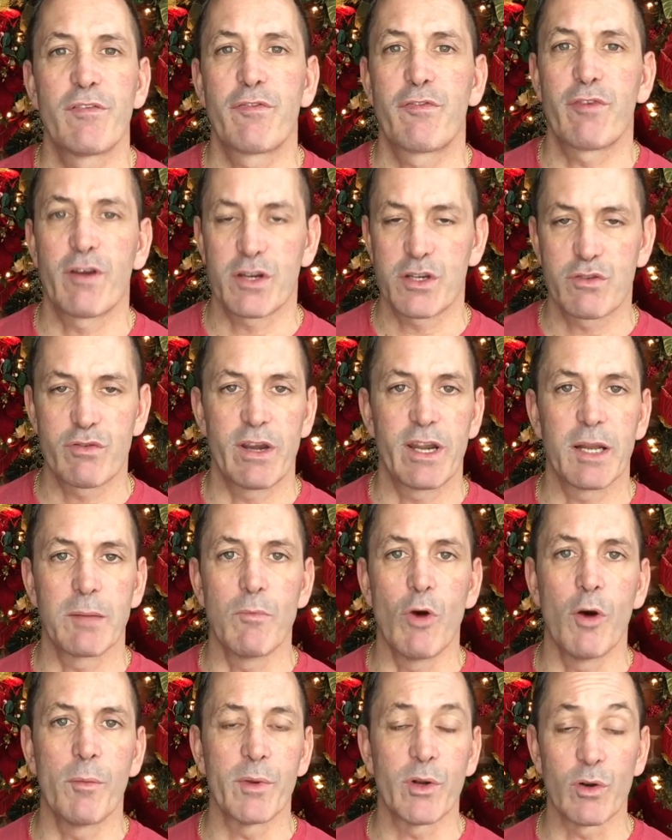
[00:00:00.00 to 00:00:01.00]
frustrating
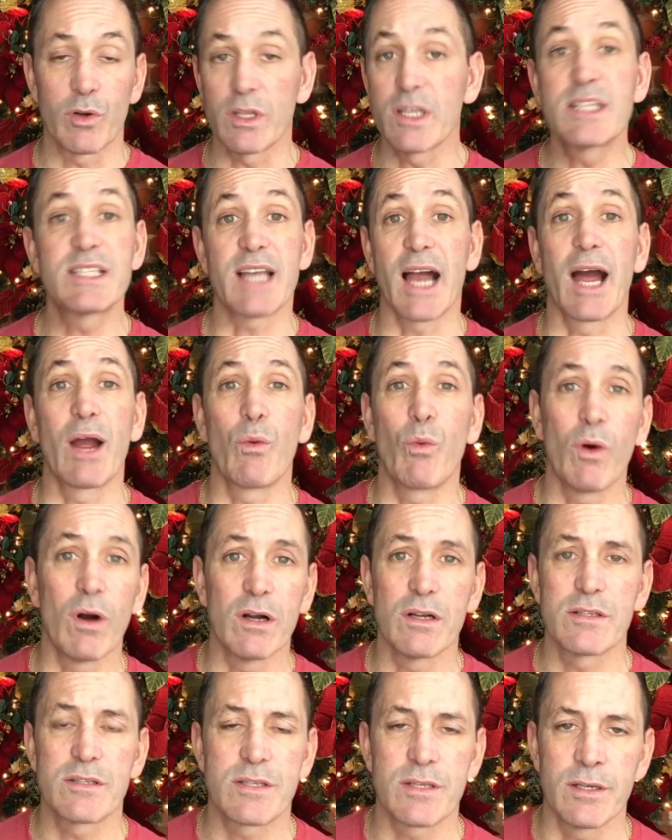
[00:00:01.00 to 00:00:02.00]
moment, or at least I
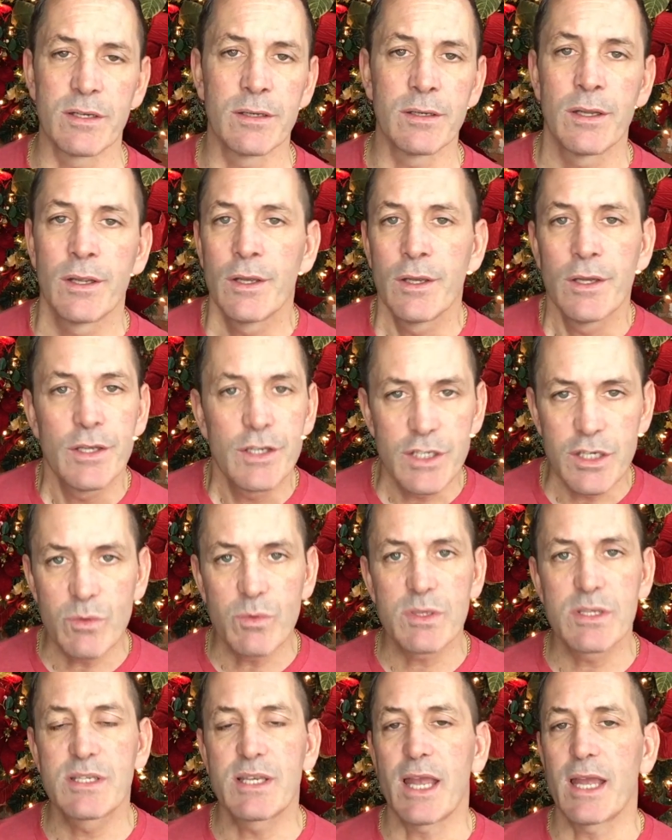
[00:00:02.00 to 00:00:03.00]
was, and she
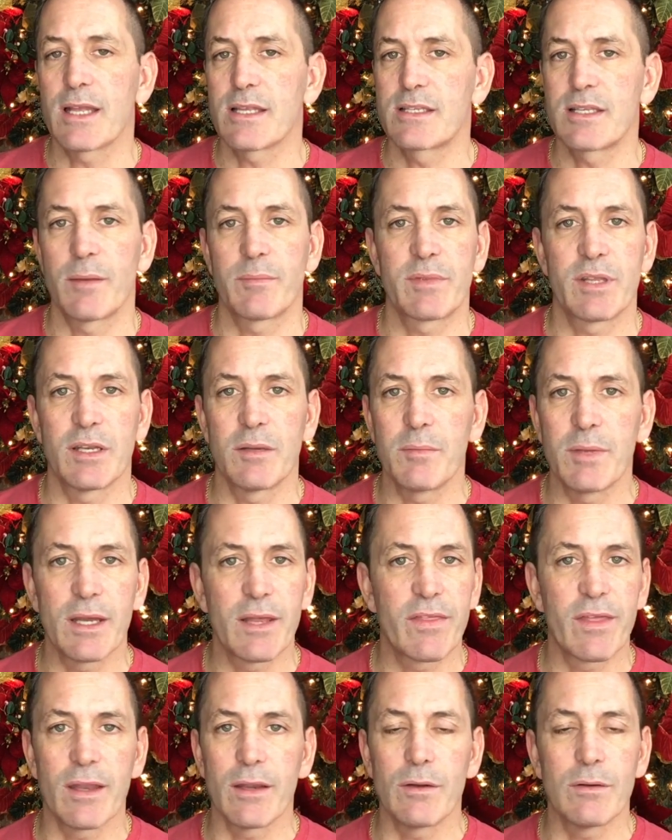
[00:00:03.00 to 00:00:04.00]
was saying something to me
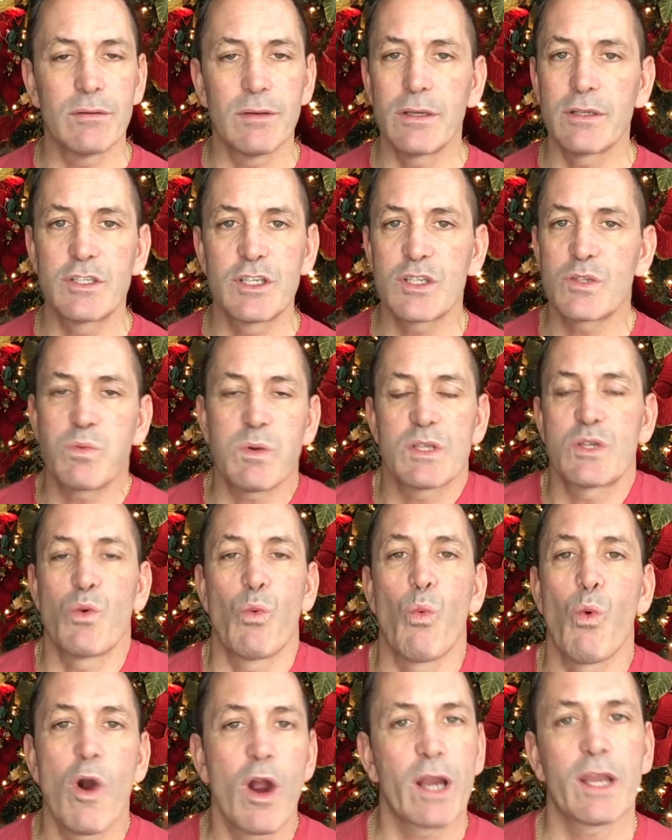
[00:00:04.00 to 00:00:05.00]
that it just
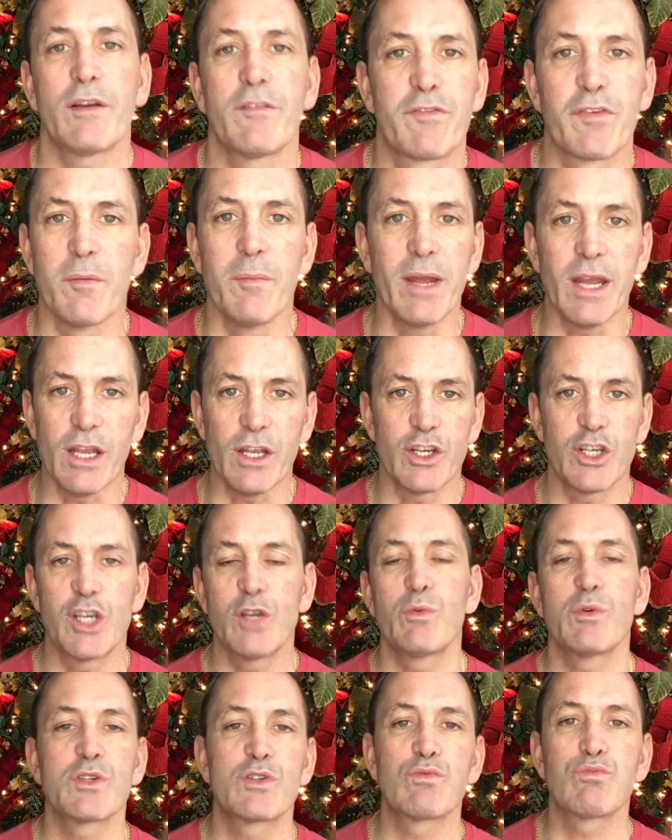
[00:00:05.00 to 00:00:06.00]
wasn't working for me. She
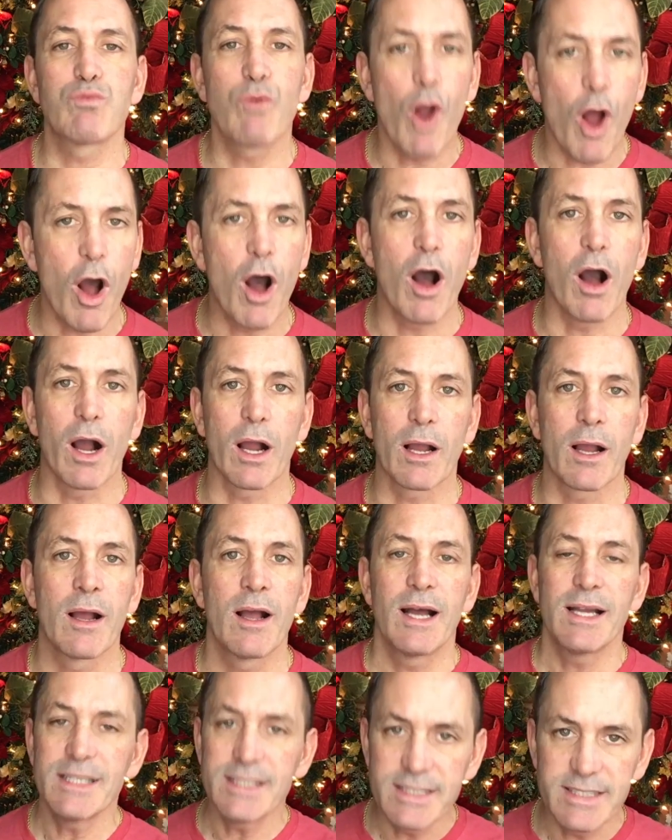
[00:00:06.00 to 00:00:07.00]
was wrong,
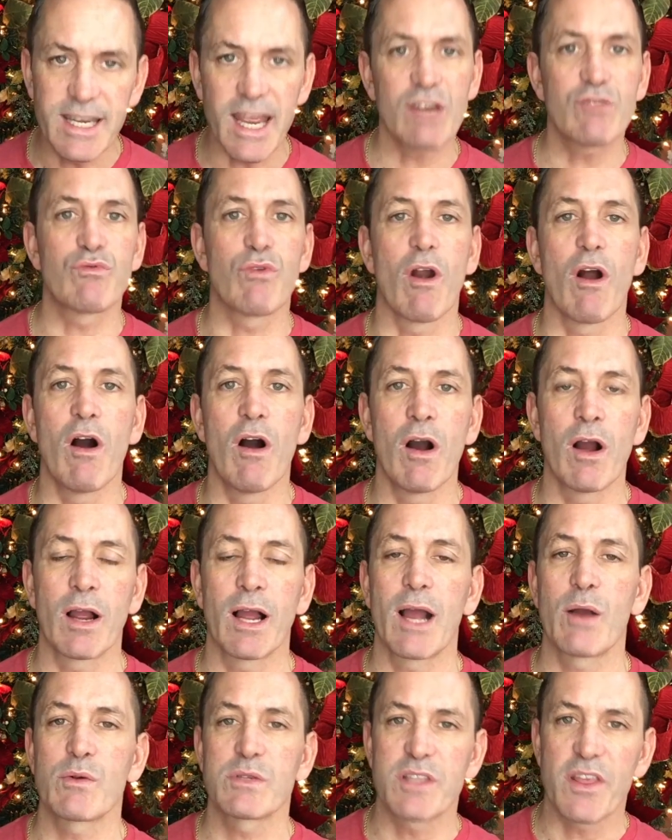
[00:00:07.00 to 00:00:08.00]
dead wrong.
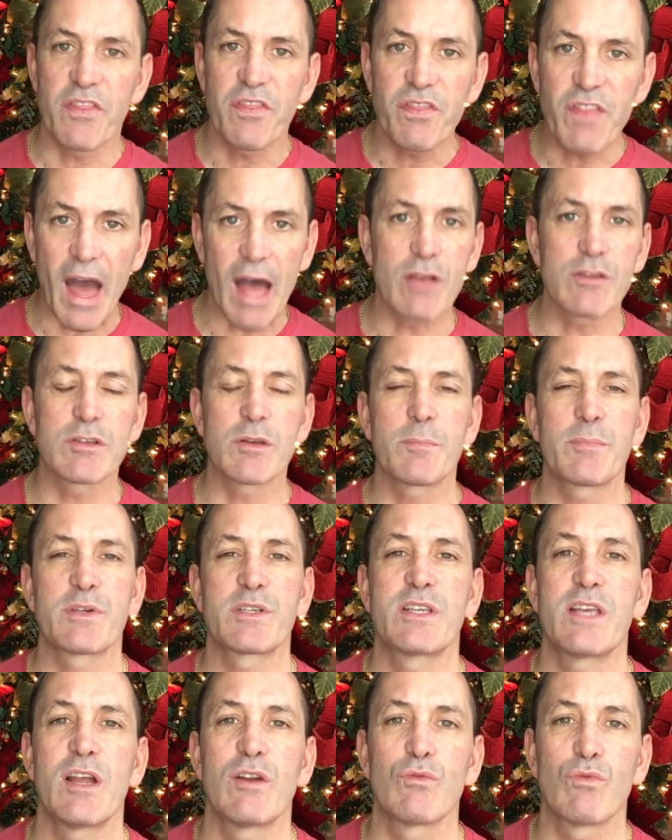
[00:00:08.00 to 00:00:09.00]
I was
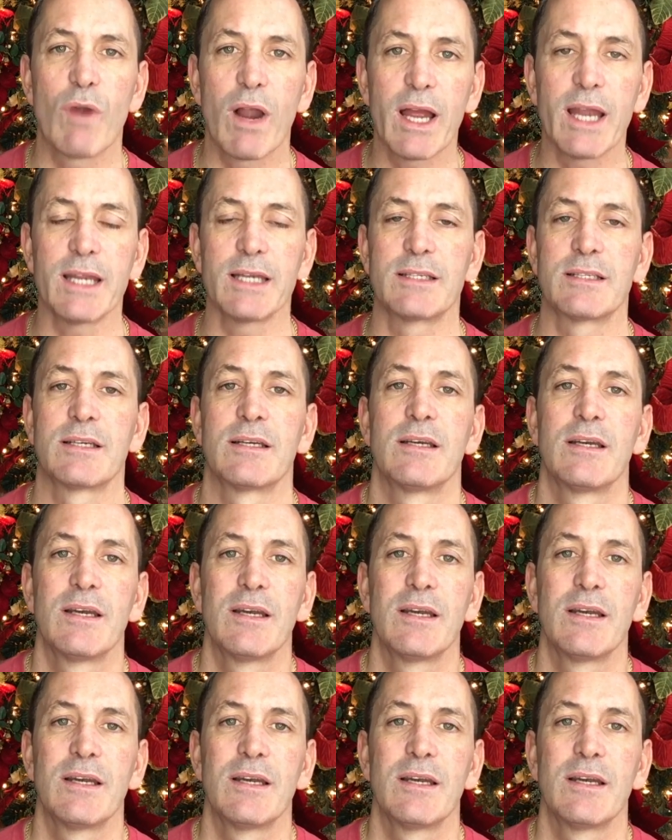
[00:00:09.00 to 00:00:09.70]
1,000% right.